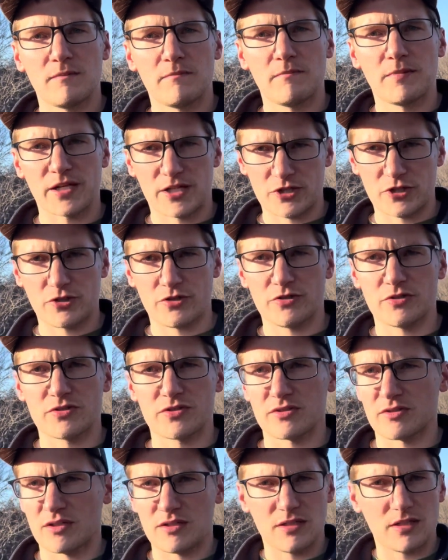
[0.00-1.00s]

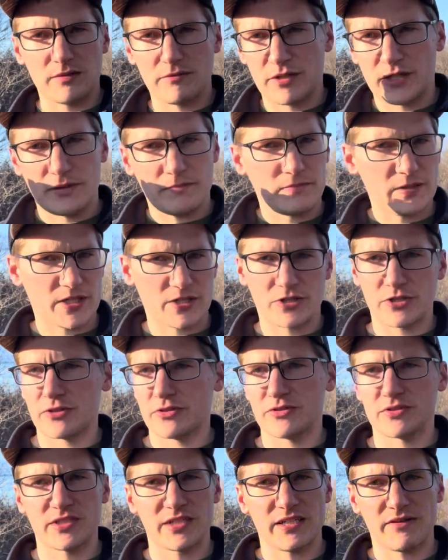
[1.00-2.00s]
pictures, unlimited
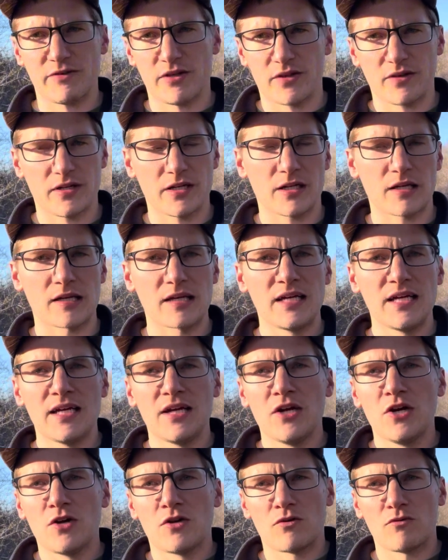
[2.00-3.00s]
pictures and everything,
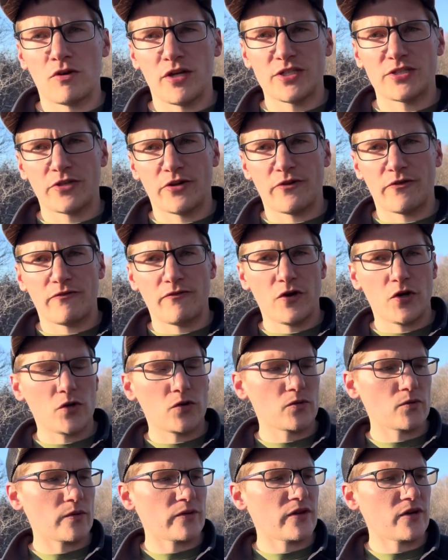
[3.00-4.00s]
right to your
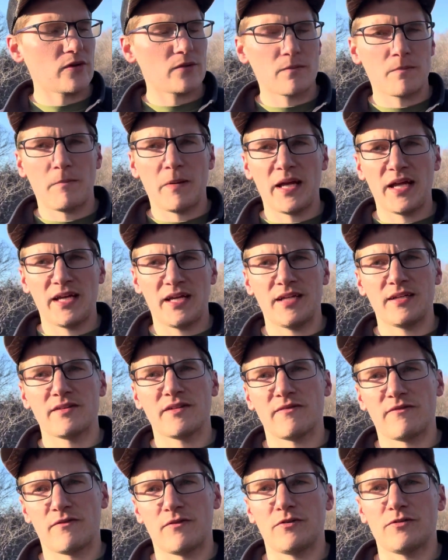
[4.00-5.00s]
phone without paying
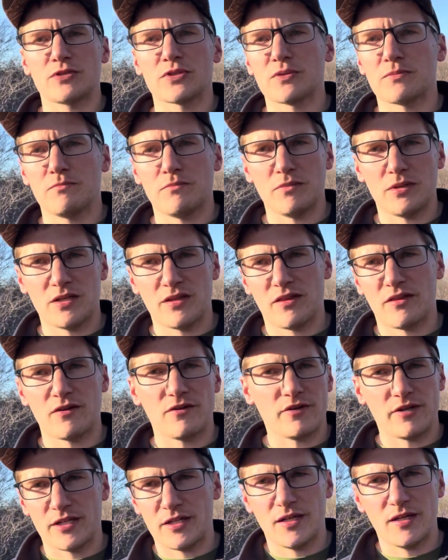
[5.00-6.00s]
the first month,
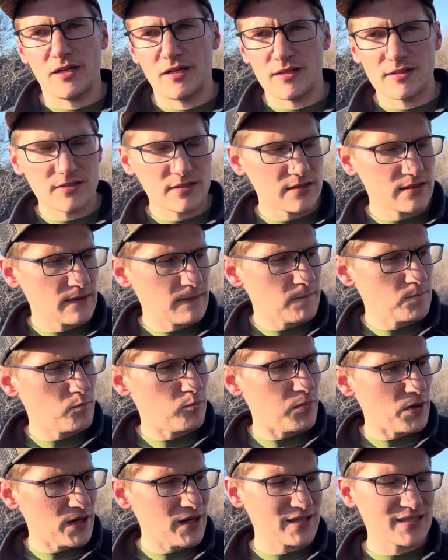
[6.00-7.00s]
30 days.
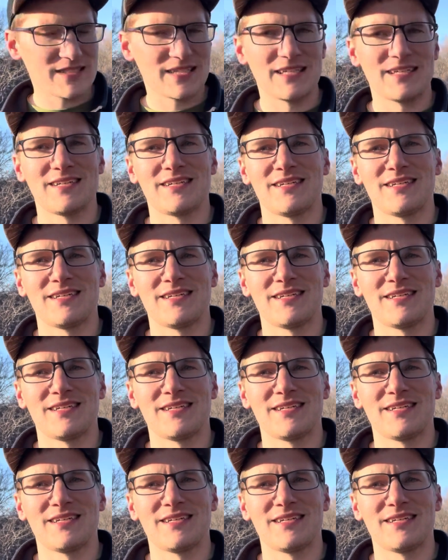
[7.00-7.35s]
But